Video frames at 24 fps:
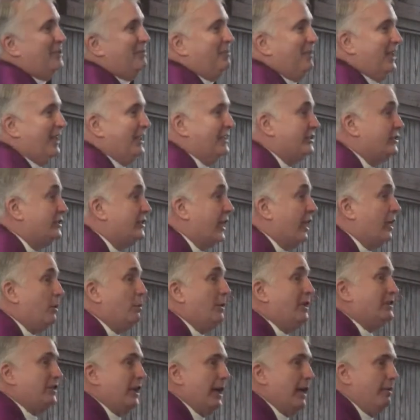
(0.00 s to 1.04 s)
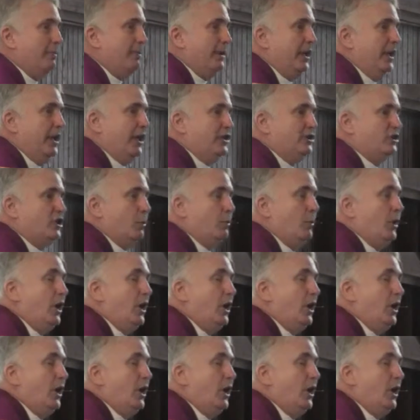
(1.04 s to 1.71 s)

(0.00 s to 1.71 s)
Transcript: But instead what's happening is that